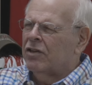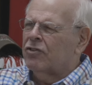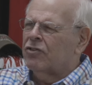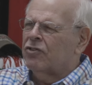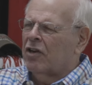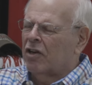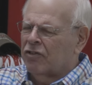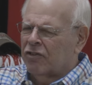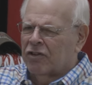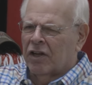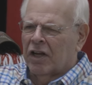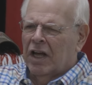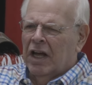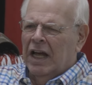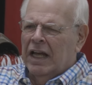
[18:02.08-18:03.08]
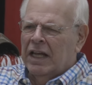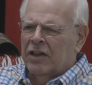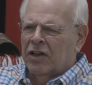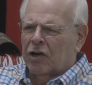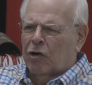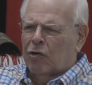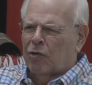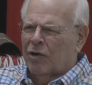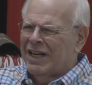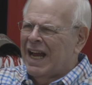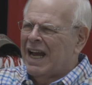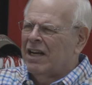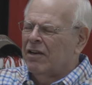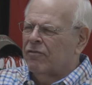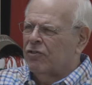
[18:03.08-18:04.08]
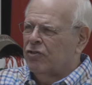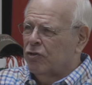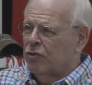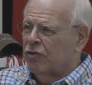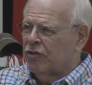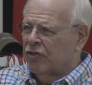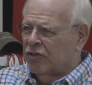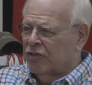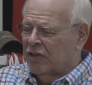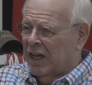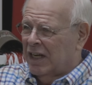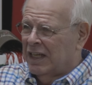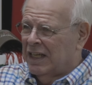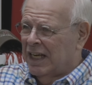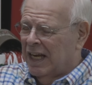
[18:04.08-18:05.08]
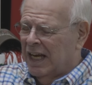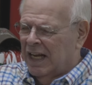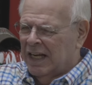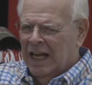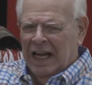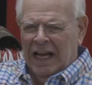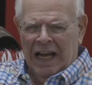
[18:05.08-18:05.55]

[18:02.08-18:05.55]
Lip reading: is just the creative juices that he had.